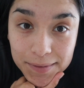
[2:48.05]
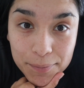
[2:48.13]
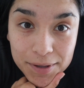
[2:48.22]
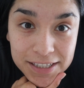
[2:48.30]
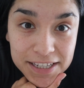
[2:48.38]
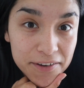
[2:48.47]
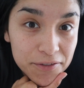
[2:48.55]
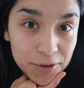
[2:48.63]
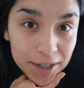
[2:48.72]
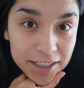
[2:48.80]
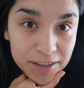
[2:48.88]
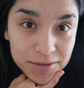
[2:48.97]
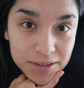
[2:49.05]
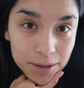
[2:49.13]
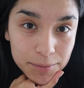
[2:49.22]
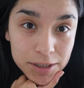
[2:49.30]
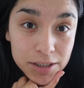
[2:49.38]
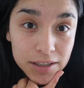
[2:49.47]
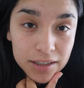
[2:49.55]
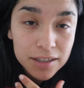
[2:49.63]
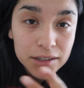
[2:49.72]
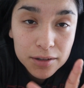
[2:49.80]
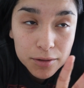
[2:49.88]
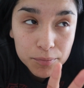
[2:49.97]
because I have great news coming
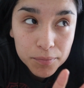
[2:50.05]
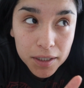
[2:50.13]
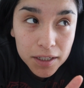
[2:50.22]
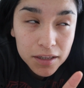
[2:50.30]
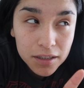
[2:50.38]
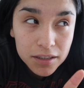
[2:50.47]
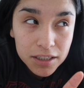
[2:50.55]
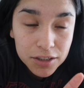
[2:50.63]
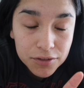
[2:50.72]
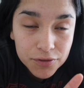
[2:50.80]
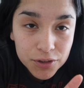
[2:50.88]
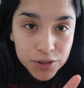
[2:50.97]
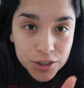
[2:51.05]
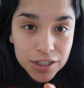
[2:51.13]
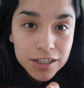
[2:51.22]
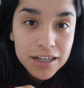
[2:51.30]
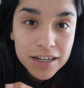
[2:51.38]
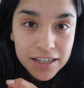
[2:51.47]
in the near future